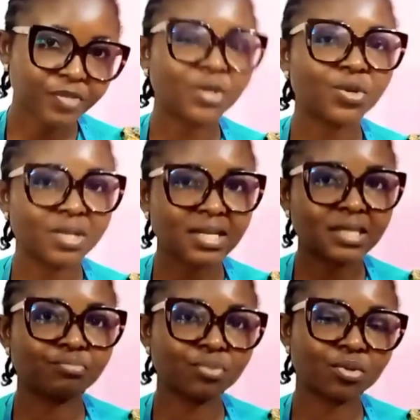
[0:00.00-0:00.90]
You
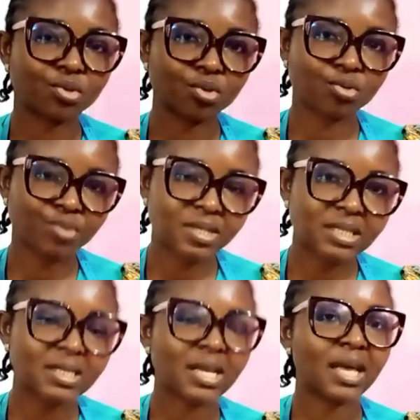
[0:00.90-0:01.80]
need books to read
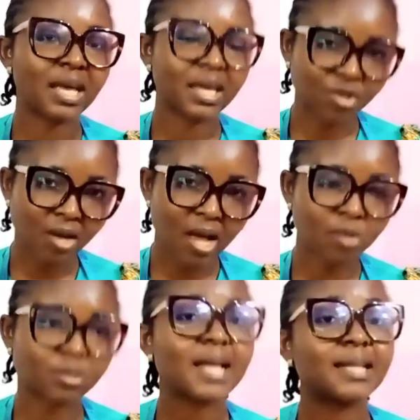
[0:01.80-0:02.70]
in your
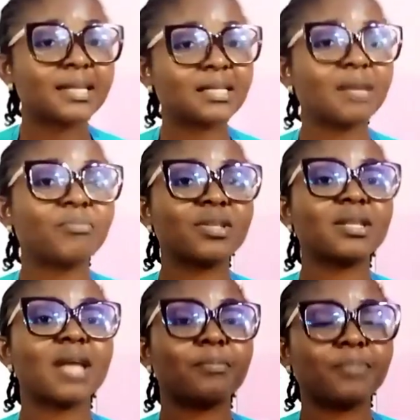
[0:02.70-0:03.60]
house. The same
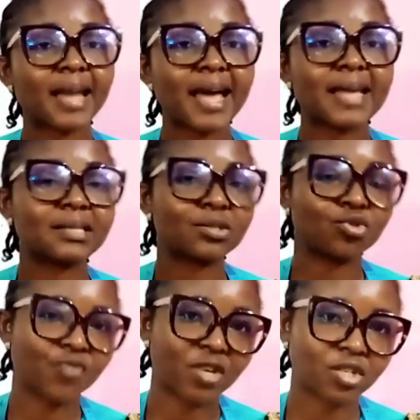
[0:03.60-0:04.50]
thing applies
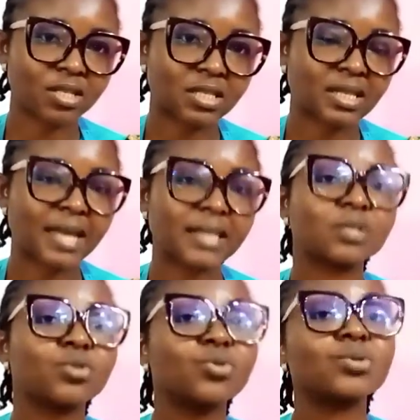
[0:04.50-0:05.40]
to fashion designing.
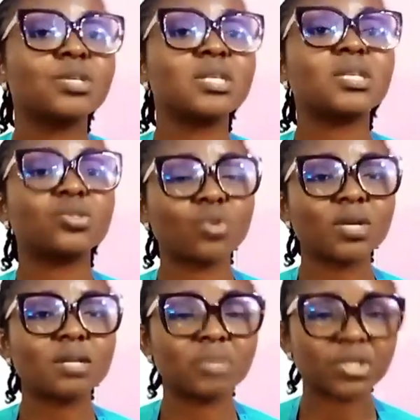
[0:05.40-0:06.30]
You need a
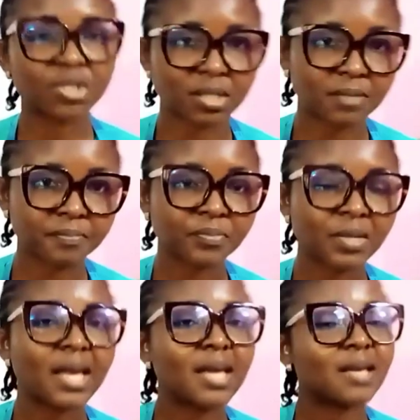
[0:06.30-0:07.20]
sewing machine.
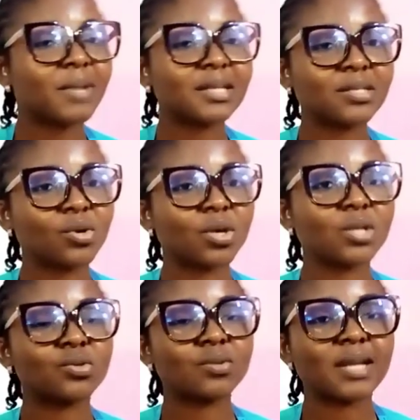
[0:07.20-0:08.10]
Imagine going
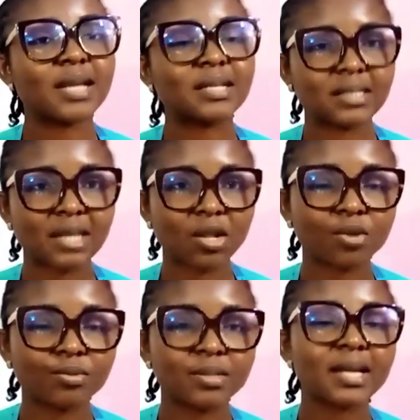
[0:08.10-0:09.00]
to learn
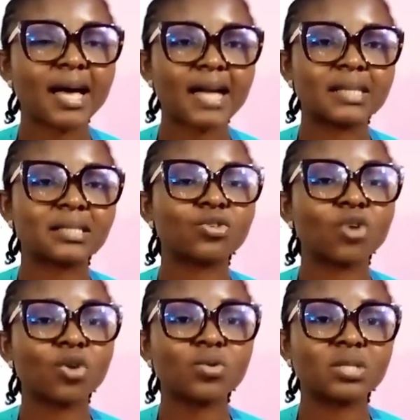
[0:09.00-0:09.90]
tailoring and you're
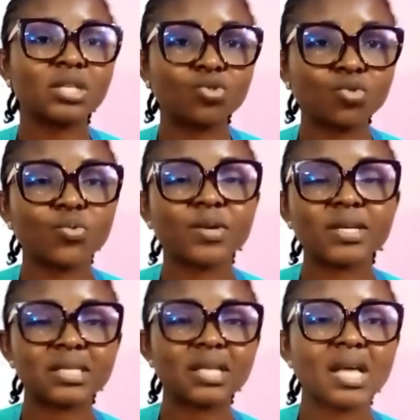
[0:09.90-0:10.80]
using 2 weeks
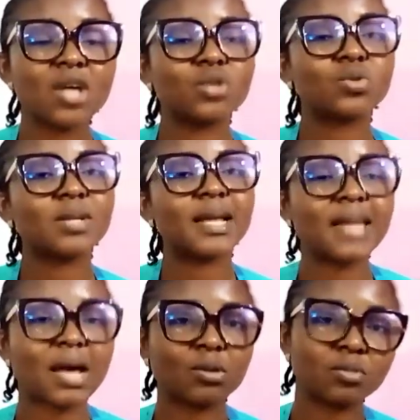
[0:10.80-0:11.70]
to learn
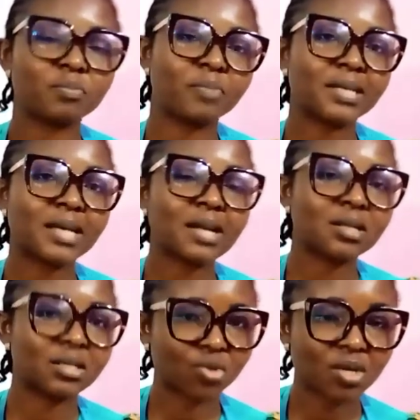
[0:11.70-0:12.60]
how to pedal
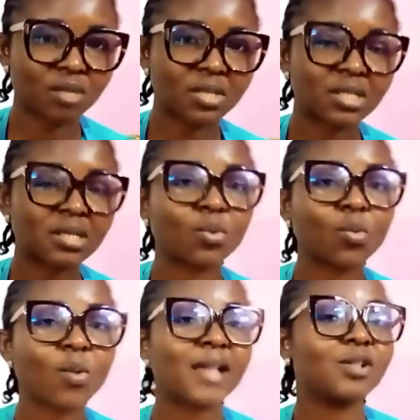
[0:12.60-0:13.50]
a sewing machine
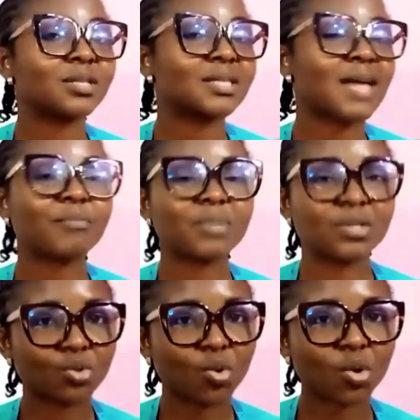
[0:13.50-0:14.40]
while your time
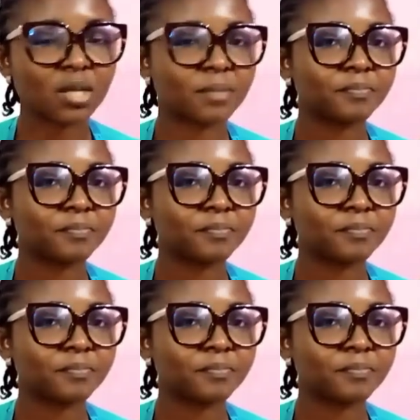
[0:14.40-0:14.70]
is going,